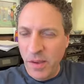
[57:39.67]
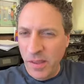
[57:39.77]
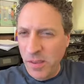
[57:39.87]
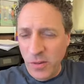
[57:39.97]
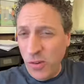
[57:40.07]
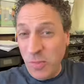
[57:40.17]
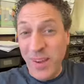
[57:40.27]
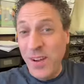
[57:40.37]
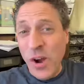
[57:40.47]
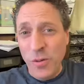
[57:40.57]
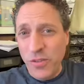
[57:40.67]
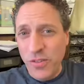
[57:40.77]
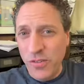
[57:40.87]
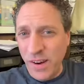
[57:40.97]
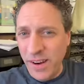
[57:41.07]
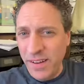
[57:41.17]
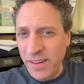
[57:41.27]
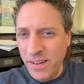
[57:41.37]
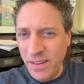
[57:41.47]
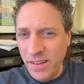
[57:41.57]
I think you just mean notes,
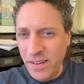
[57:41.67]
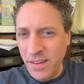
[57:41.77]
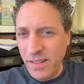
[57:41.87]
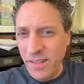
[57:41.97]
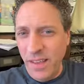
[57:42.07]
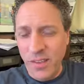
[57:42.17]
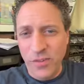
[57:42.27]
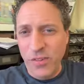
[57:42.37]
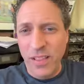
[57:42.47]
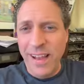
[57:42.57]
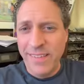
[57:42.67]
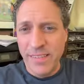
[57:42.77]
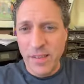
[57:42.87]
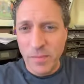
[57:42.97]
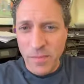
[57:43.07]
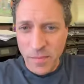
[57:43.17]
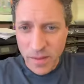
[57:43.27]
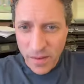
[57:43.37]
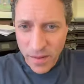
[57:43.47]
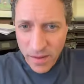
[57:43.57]
right? The answer is lots of them.
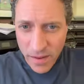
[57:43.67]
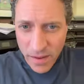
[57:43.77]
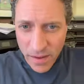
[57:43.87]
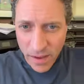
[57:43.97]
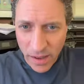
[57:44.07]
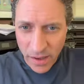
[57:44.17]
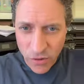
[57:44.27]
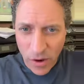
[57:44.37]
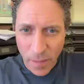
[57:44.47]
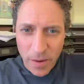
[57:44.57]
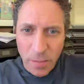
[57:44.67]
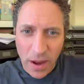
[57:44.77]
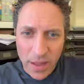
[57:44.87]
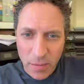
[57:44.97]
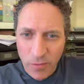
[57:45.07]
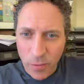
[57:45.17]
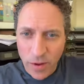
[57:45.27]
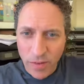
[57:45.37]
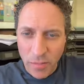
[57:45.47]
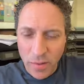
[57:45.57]
Can a dramedy pilot be
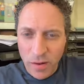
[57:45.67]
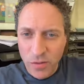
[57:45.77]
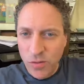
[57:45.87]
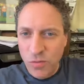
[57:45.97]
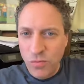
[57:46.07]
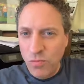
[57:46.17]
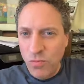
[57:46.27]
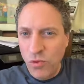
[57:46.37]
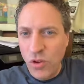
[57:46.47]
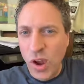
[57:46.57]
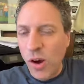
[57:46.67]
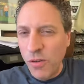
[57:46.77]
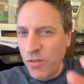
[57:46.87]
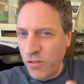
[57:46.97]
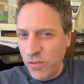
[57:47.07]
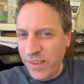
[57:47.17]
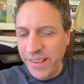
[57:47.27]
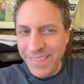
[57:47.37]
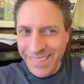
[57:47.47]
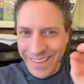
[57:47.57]
45 minutes? No,
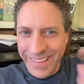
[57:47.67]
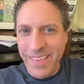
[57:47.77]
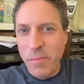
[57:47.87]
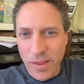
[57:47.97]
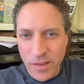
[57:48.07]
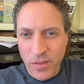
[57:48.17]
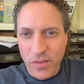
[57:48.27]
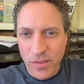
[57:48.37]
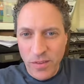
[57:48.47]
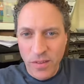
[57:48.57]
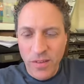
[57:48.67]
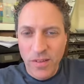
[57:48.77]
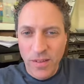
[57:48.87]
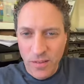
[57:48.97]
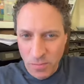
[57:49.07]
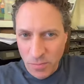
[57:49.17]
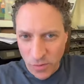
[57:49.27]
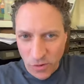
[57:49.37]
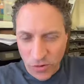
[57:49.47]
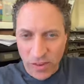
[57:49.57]
it's 60 minutes.
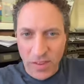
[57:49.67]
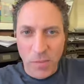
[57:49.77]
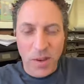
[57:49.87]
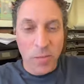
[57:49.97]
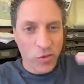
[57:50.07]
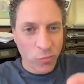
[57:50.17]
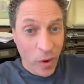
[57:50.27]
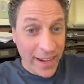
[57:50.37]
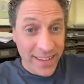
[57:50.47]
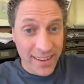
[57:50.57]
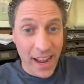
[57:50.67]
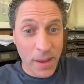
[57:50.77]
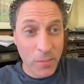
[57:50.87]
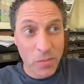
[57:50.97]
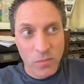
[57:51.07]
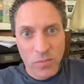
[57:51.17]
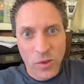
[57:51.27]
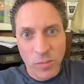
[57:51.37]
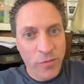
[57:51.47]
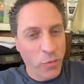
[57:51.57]
Those are 60 minutes, but the running time
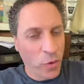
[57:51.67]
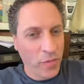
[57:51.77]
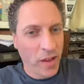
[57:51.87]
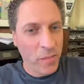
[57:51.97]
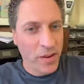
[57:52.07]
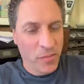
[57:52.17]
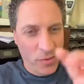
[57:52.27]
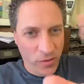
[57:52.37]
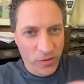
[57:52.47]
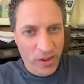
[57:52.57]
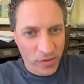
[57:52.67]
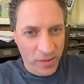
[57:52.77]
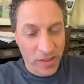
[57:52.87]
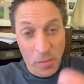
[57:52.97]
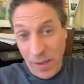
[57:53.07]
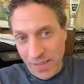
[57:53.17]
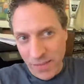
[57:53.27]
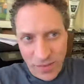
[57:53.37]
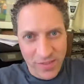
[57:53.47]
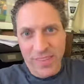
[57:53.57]
could be 45 minutes, but they're generally, it
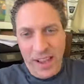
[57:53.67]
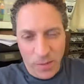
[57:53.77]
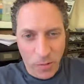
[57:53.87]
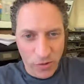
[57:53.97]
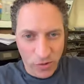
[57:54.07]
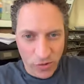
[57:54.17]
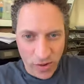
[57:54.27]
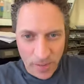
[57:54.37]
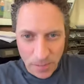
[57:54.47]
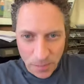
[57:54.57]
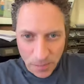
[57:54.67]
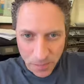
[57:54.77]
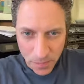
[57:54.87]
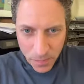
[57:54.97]
depends if it's got commercials or not.